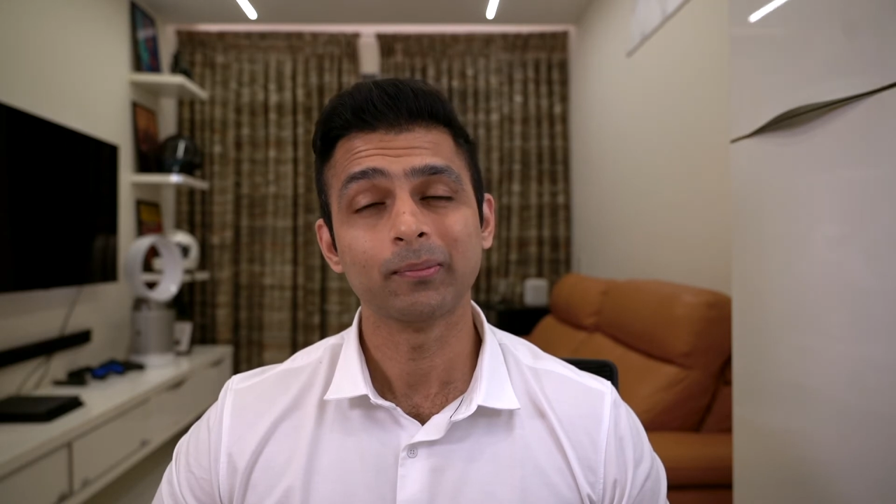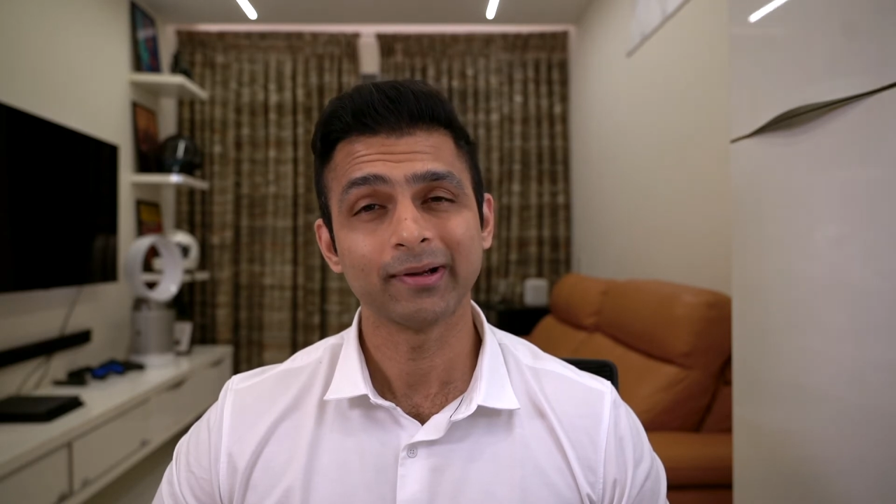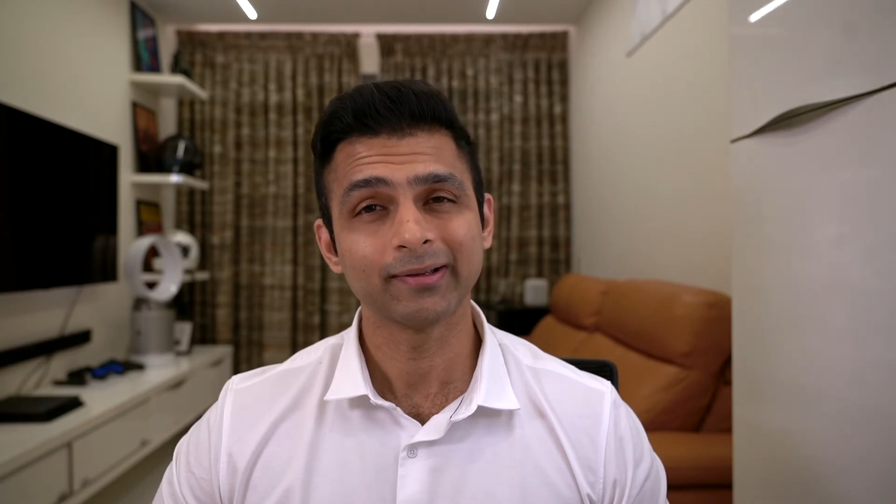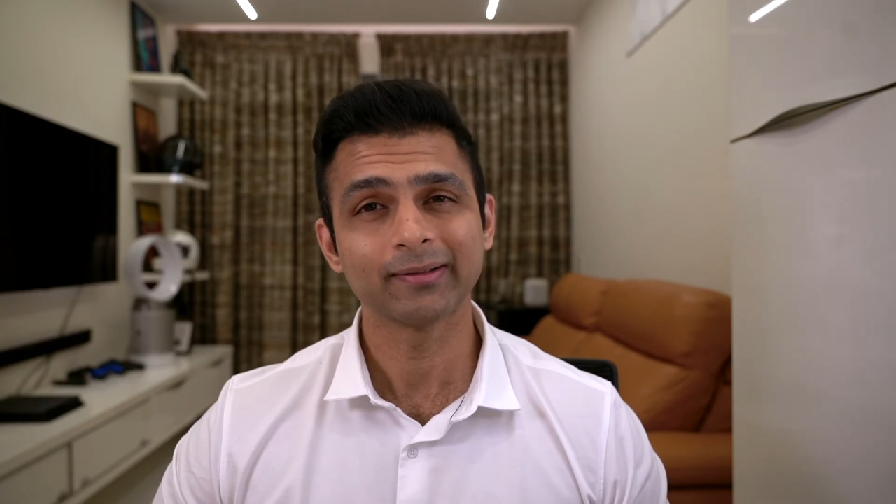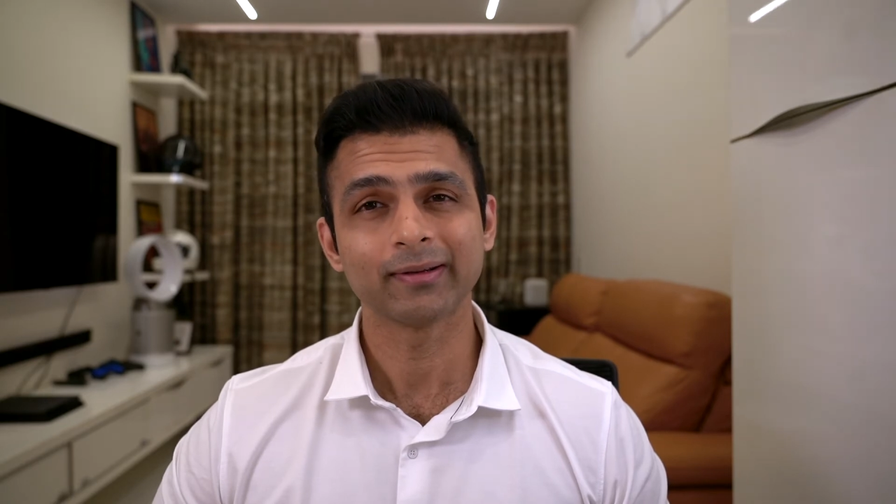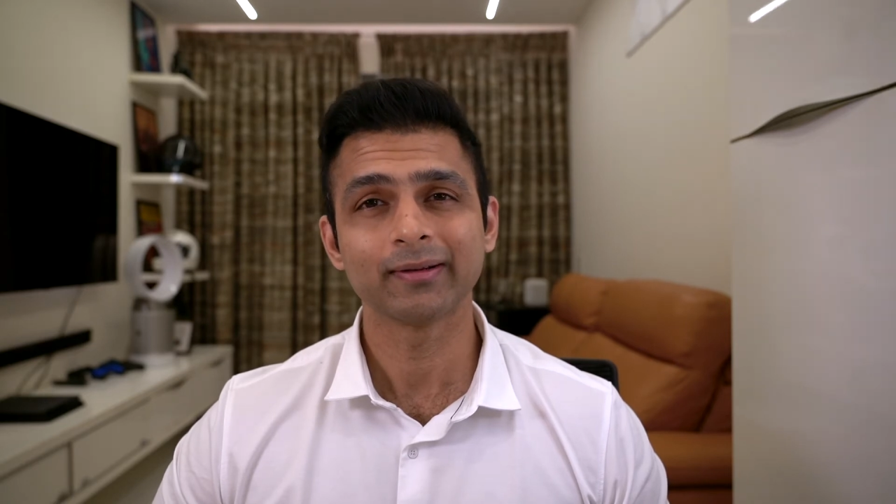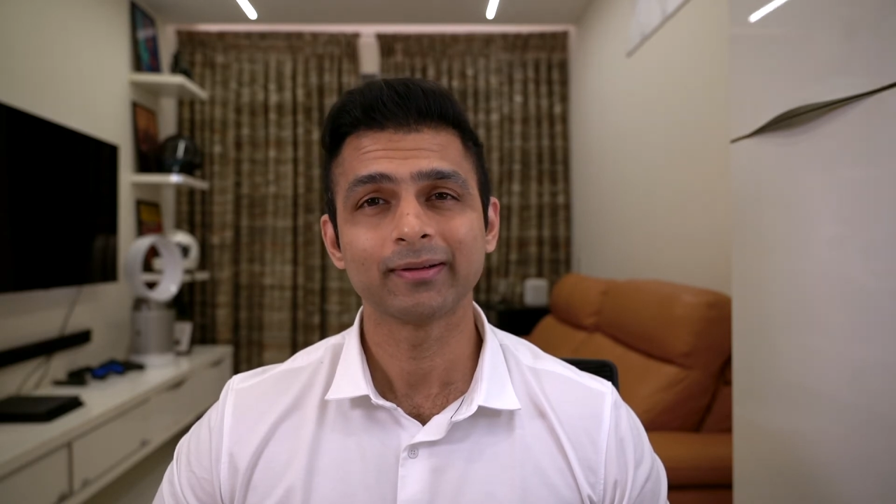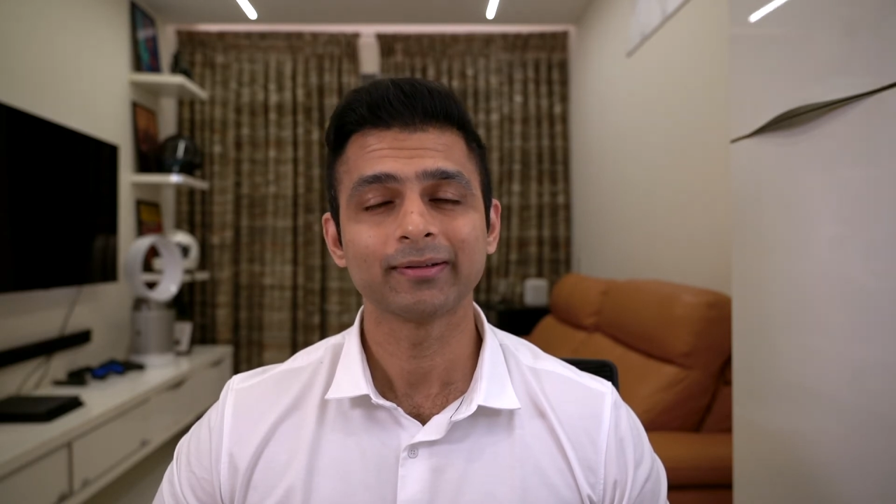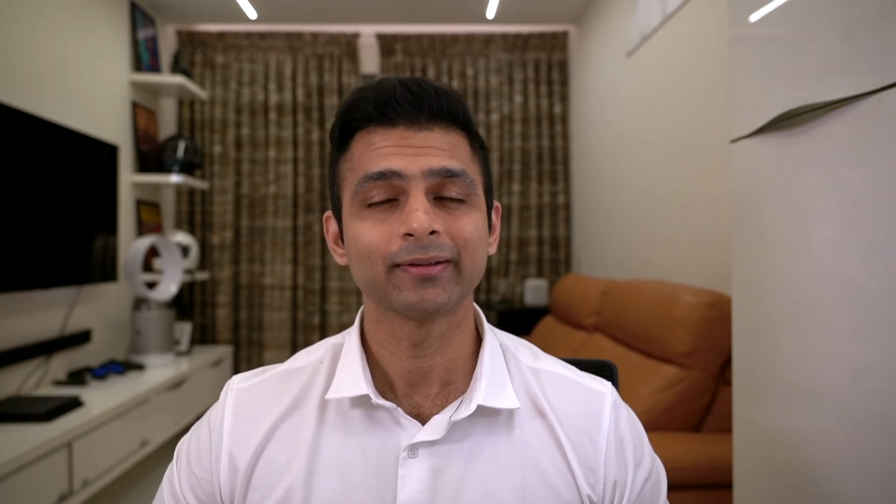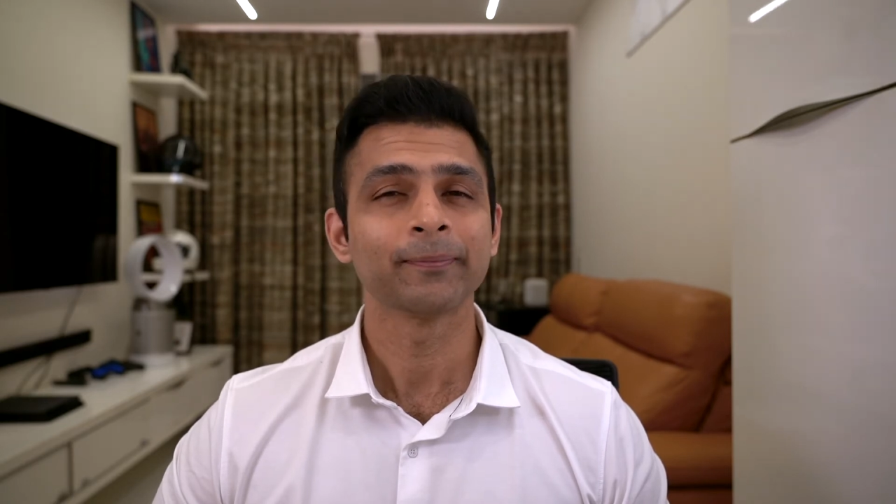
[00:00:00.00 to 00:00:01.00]
breast
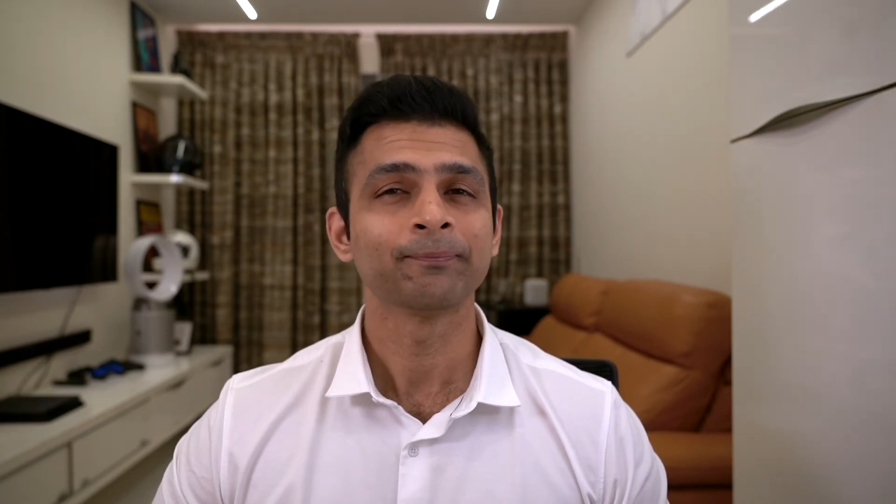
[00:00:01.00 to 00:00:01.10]
tenderness